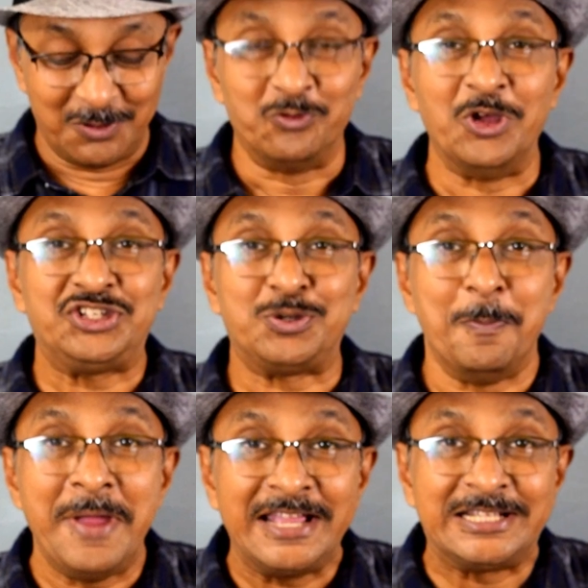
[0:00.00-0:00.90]
which
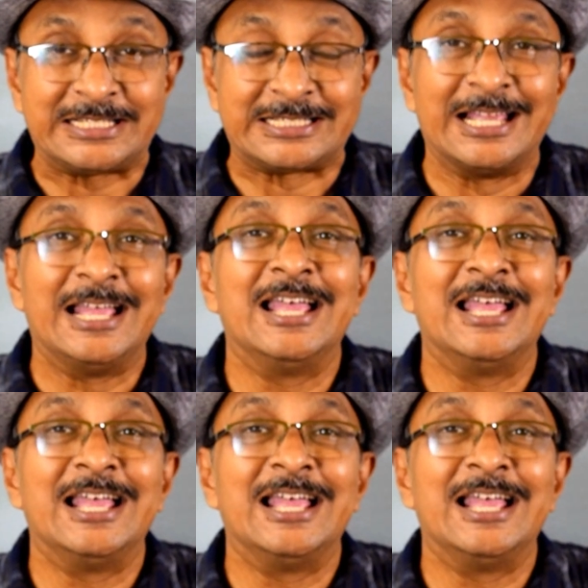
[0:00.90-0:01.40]
makes